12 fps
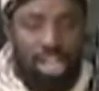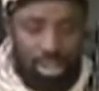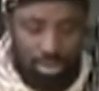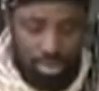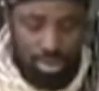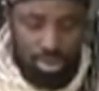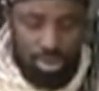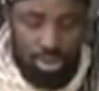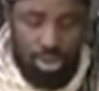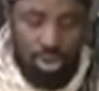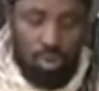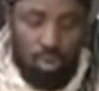
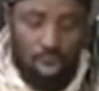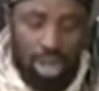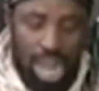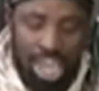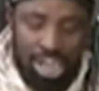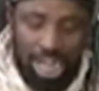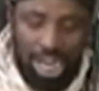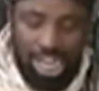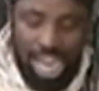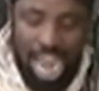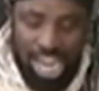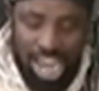abuses which have been alleged,
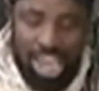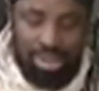which